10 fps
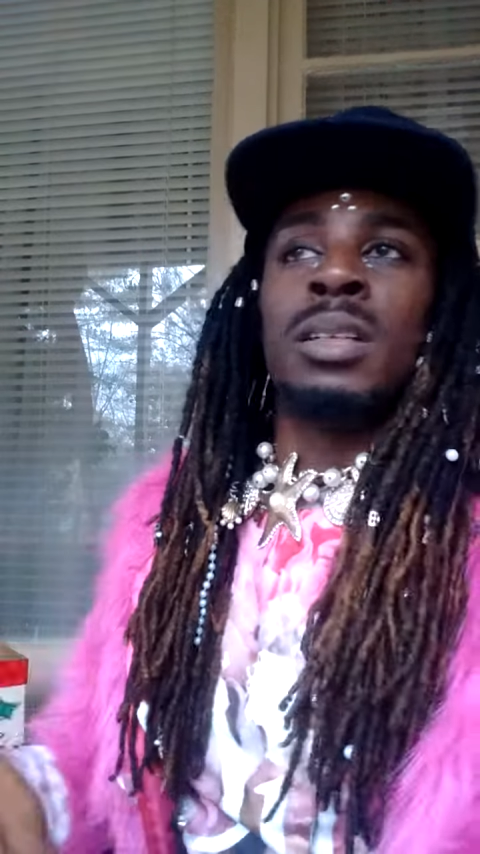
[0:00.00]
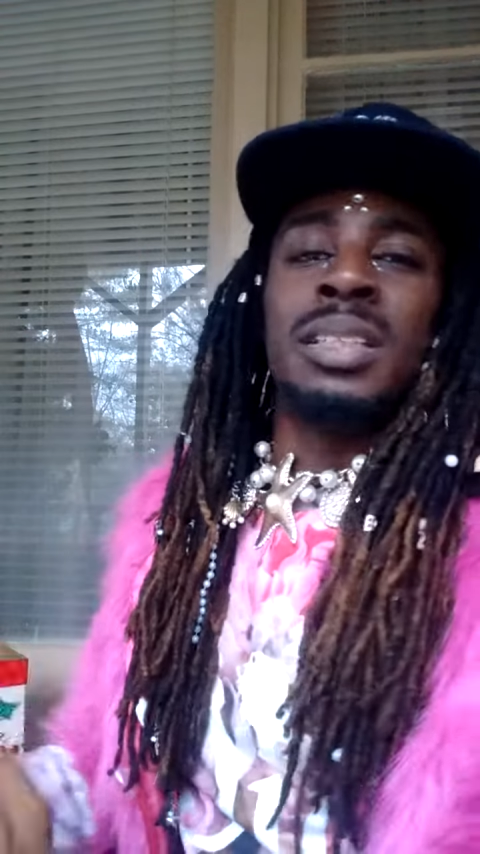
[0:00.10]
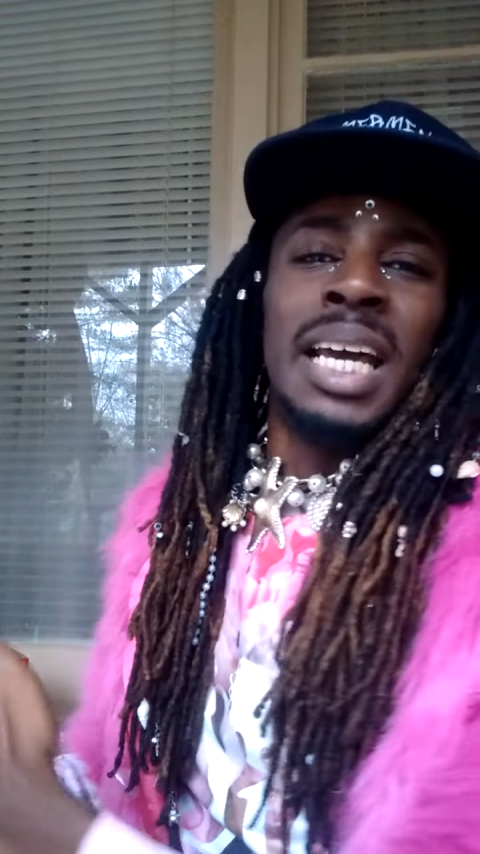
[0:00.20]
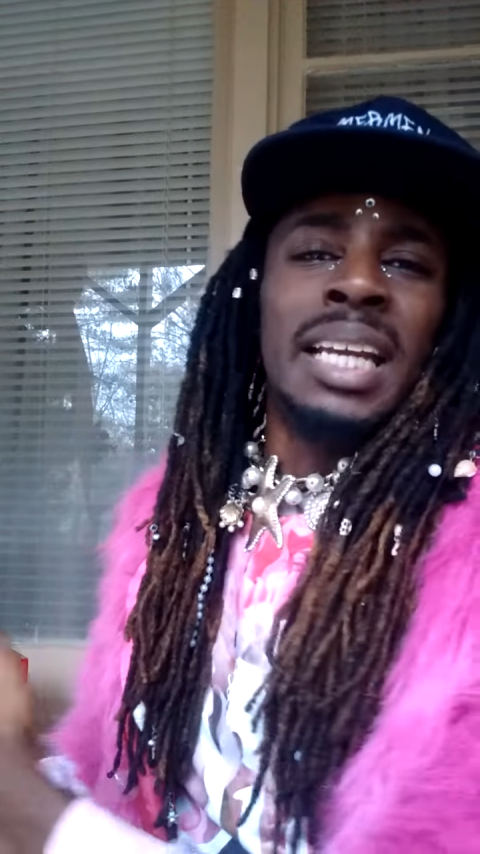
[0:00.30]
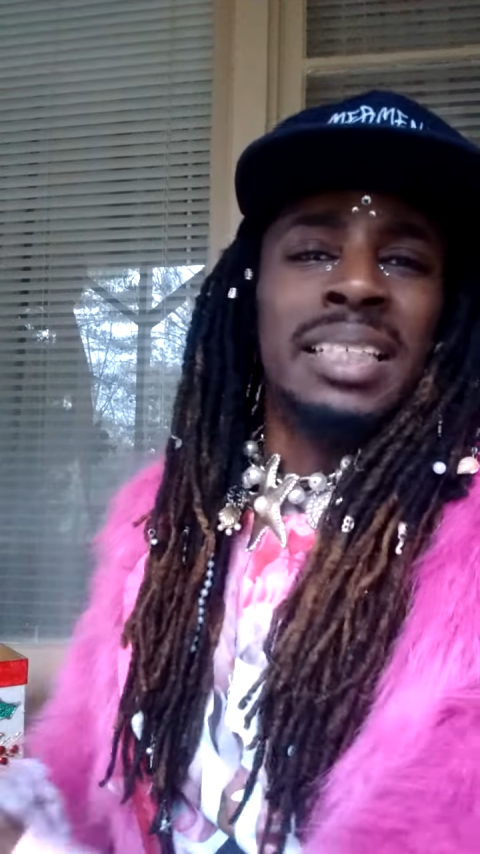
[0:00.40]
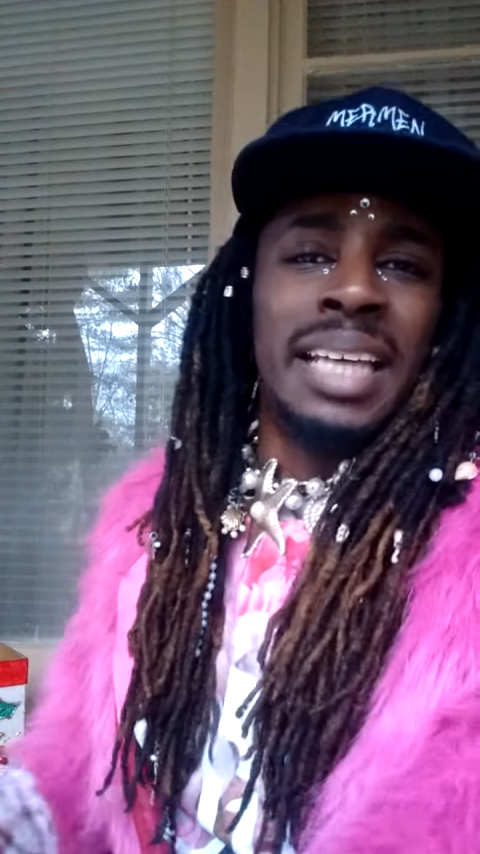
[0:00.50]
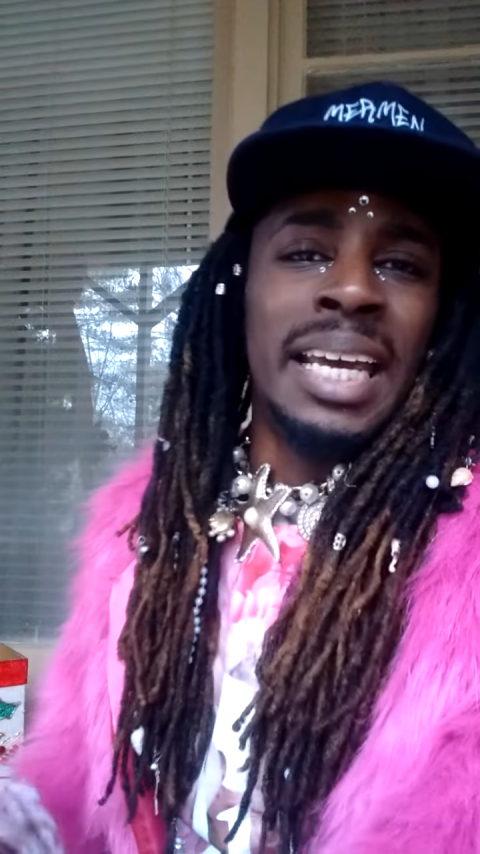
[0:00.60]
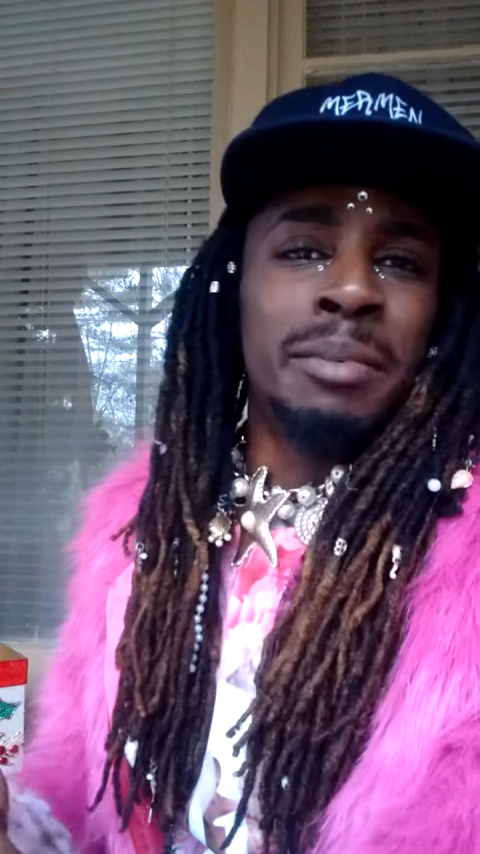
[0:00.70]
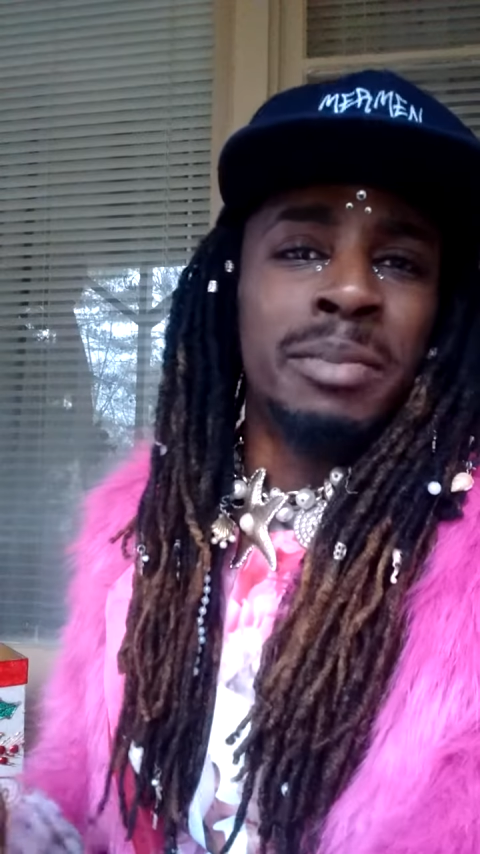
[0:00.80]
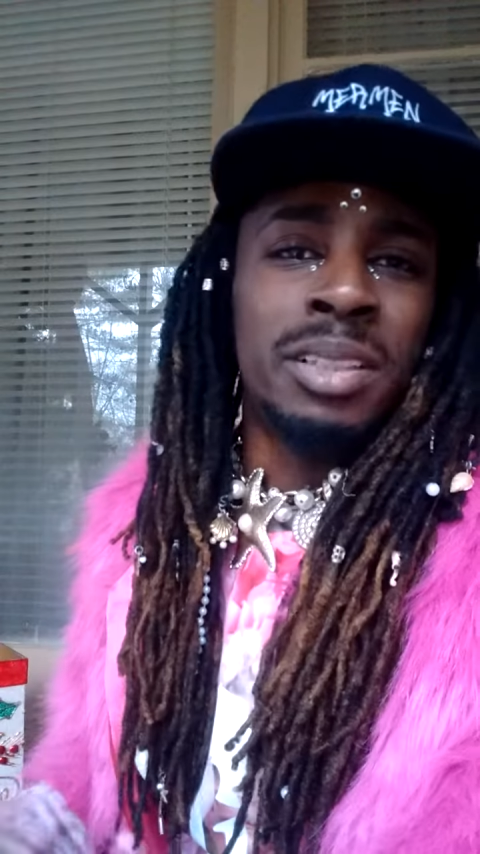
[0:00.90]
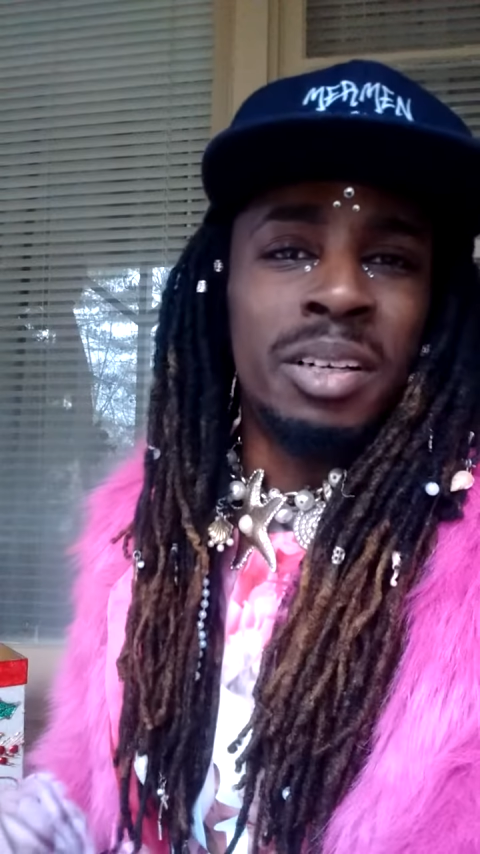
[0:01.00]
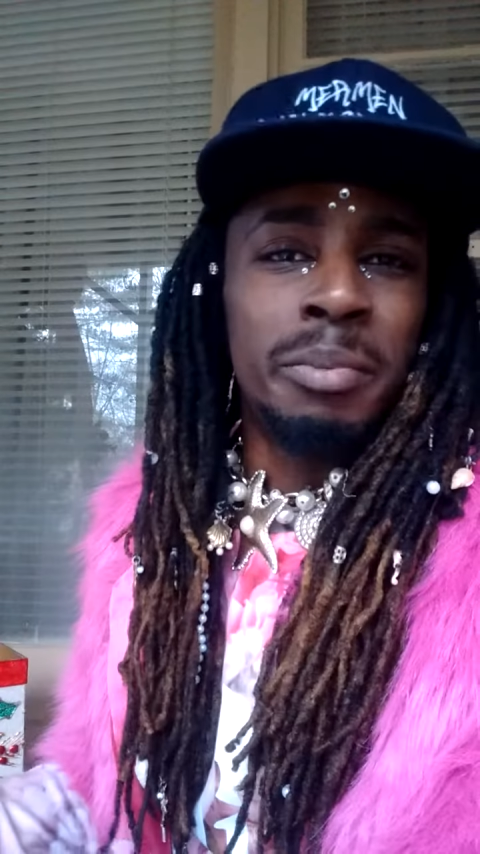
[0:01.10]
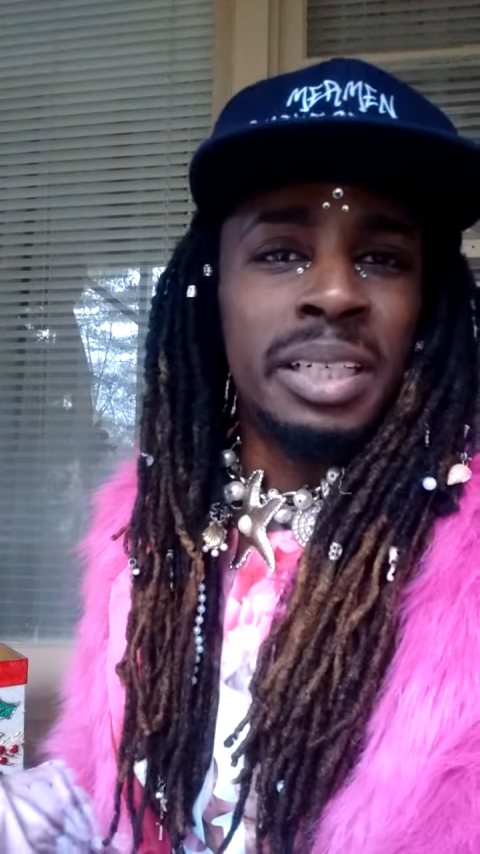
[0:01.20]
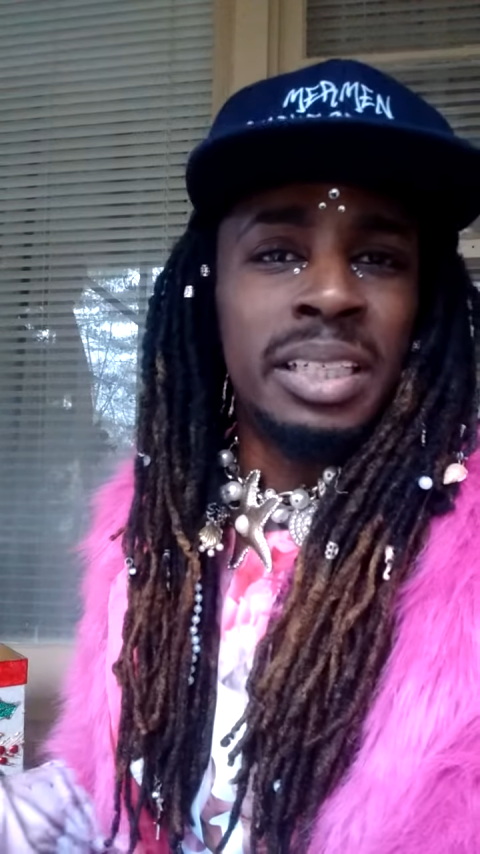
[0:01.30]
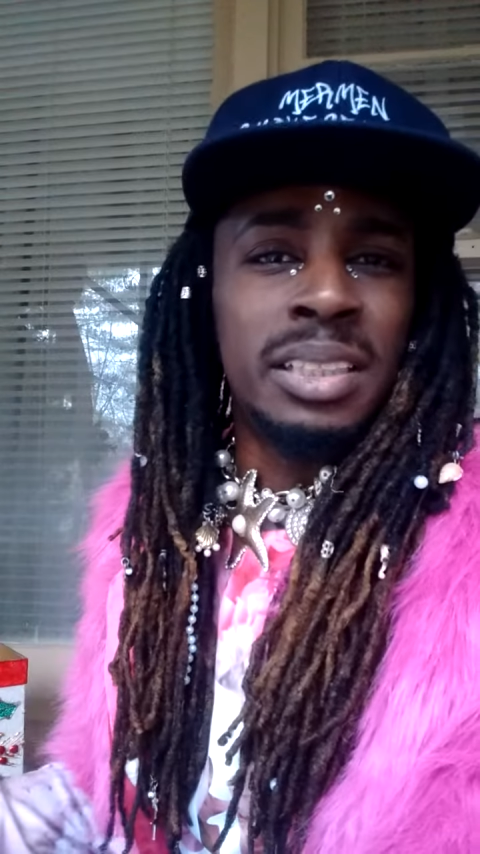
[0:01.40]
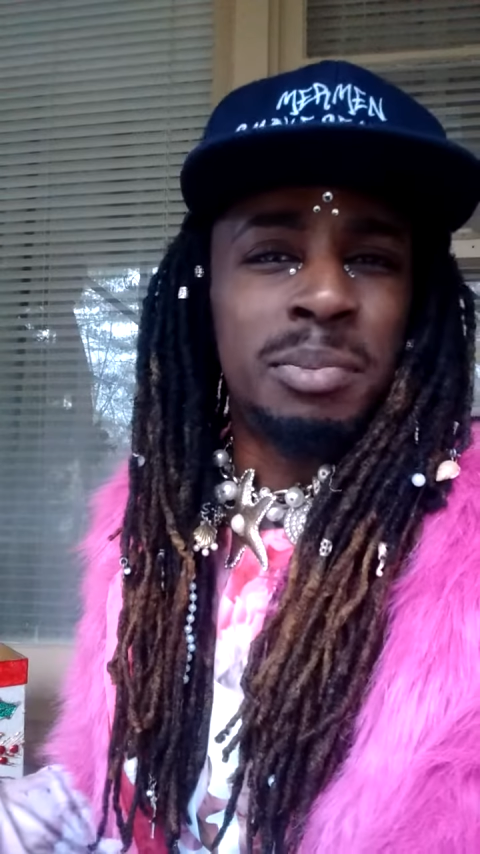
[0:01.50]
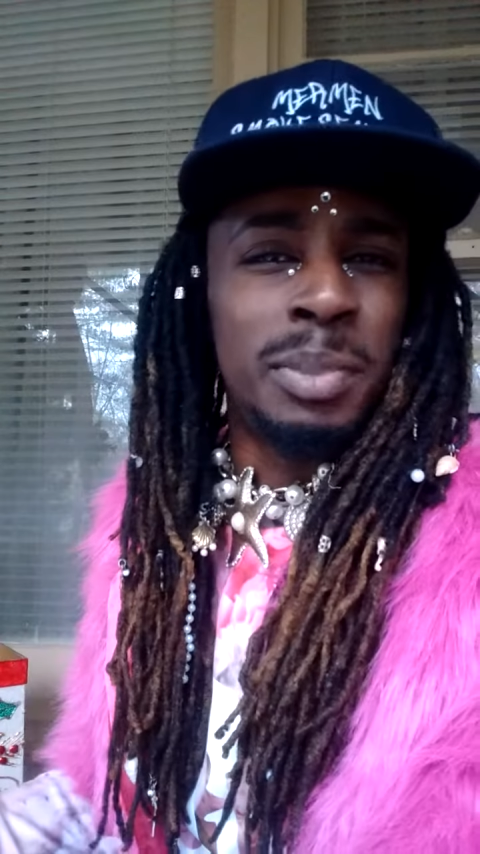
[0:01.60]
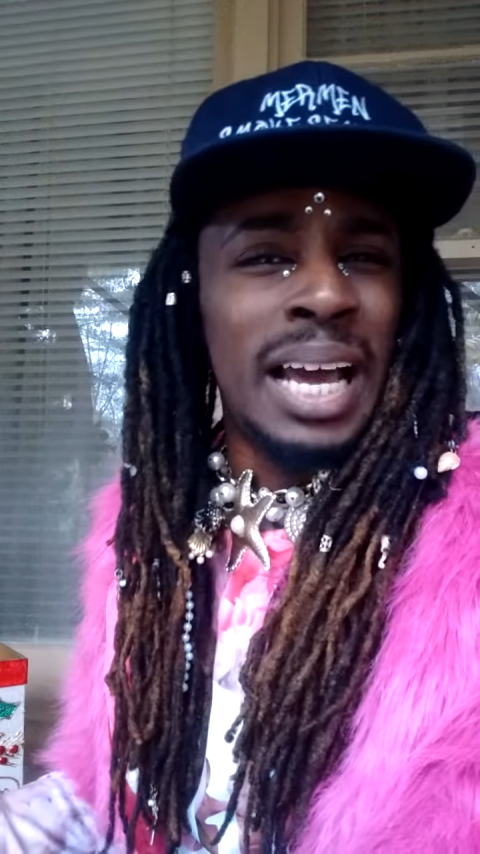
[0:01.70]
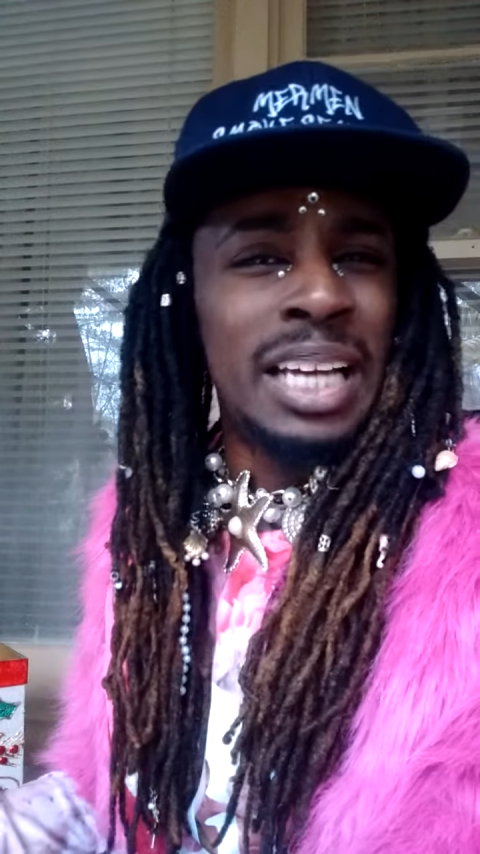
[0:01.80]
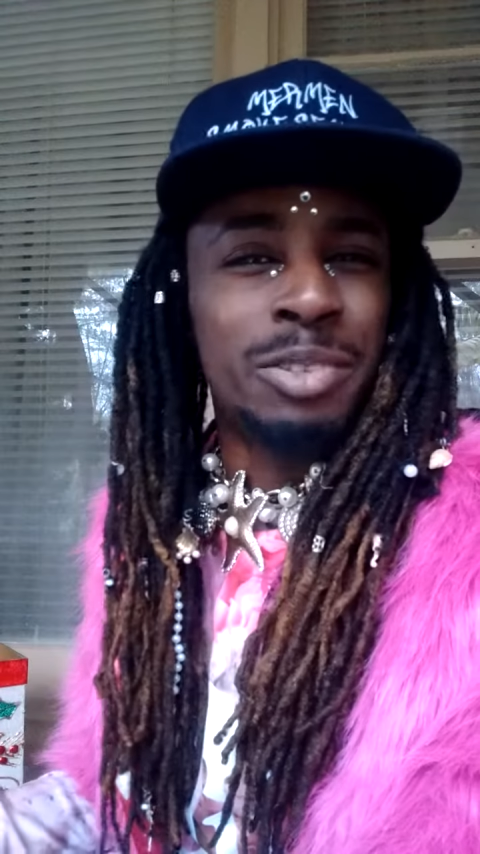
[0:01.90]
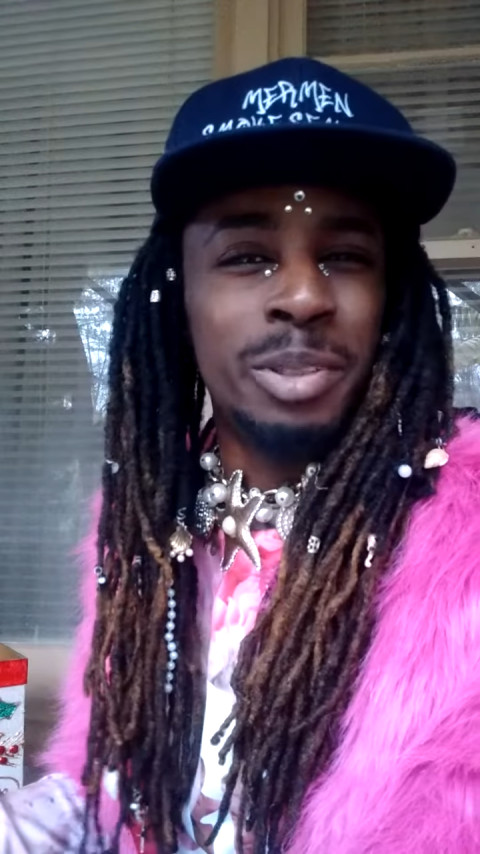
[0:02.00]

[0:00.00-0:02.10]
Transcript: Channing Tatum is gonna be in a Splash